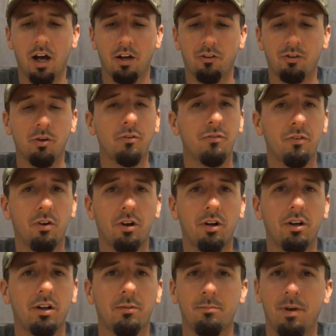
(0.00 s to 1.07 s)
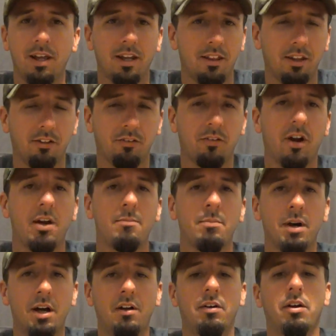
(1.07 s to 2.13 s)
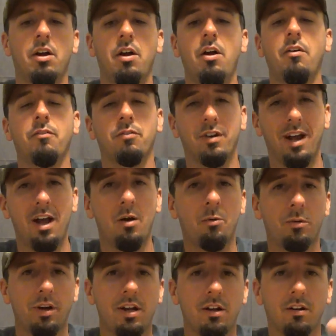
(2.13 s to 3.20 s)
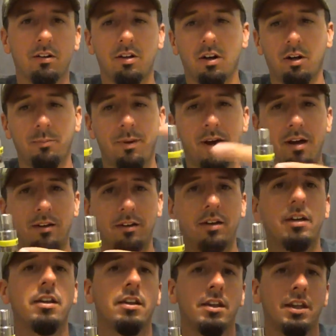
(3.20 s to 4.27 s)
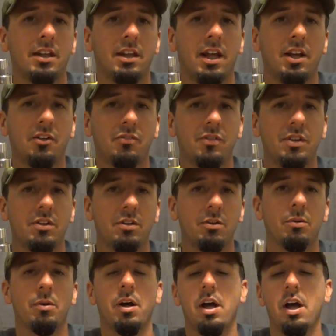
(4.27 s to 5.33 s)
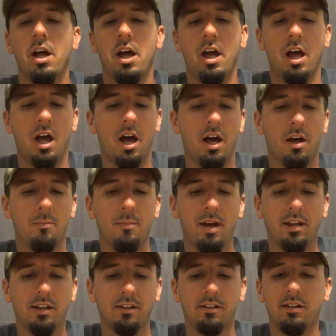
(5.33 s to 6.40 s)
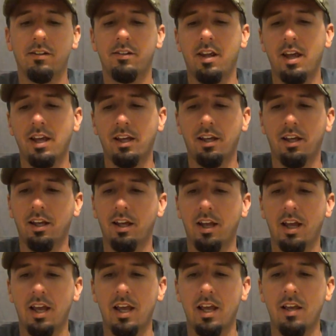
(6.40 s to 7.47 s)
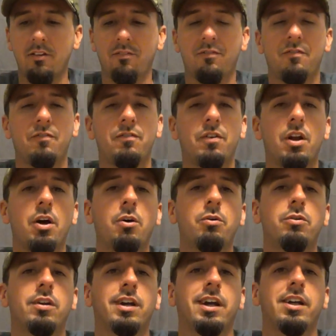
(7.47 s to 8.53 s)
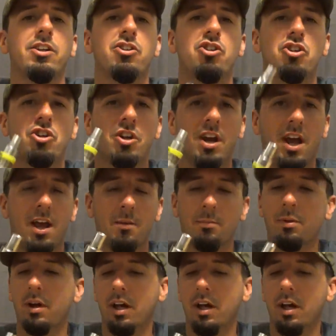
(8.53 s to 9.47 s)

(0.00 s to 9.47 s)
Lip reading: So far, man, the thing's great. But for now, we're here to talk about the Atlantis V2. Man, this tank, it flows like a champ.